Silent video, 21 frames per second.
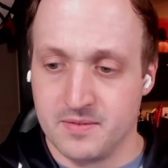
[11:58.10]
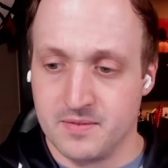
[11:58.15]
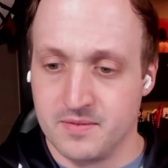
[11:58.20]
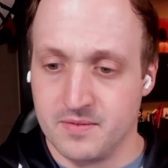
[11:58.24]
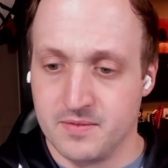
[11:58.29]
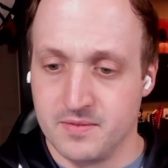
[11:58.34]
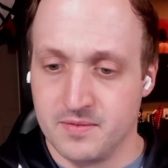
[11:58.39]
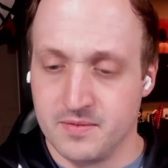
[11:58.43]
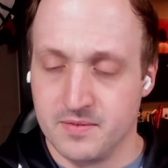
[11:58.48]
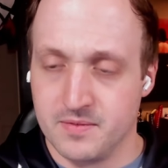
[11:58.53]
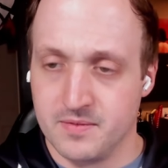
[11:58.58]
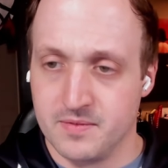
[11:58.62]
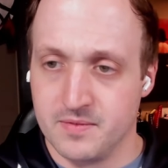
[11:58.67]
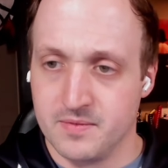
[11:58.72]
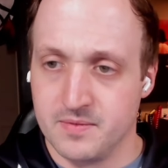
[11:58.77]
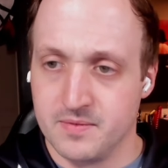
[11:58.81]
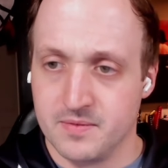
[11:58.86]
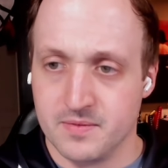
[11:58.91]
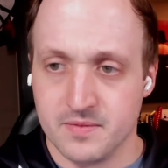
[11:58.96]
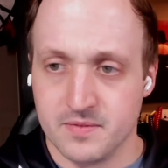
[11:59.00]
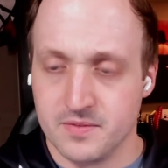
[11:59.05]

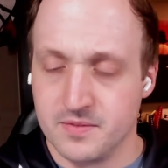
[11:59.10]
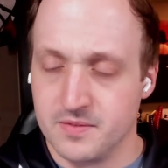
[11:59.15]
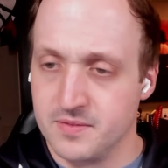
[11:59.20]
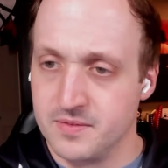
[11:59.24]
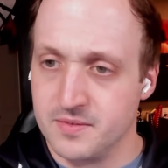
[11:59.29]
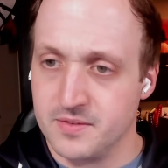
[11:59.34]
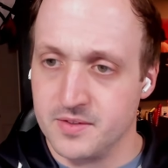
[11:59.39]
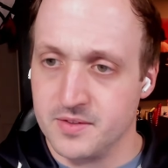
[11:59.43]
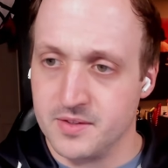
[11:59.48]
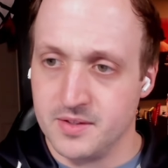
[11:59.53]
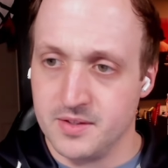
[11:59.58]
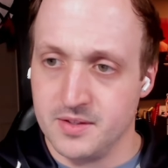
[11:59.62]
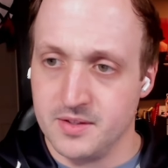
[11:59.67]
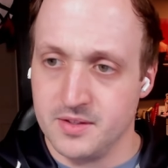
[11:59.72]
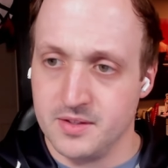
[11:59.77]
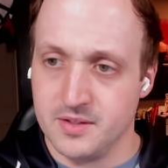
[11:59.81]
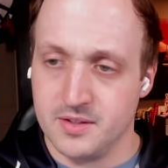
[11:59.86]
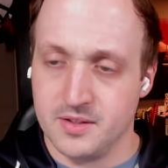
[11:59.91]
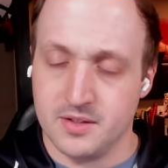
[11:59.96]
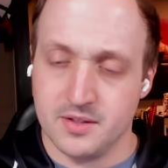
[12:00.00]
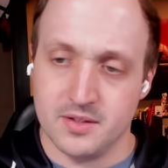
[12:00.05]

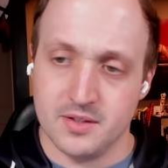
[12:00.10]
[no speech]